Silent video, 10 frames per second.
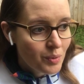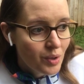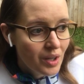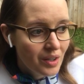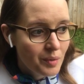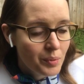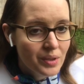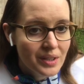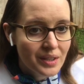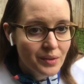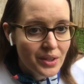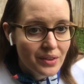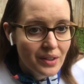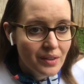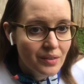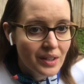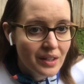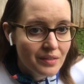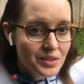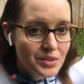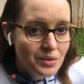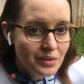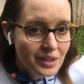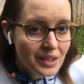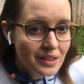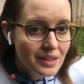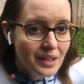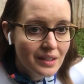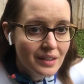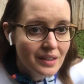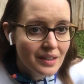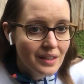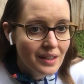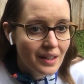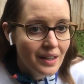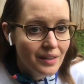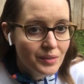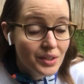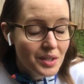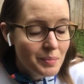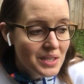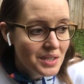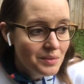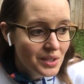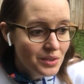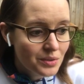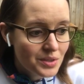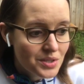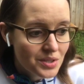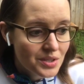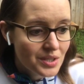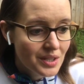all operating with a lot of uncertainty, and really the best thing you can do is just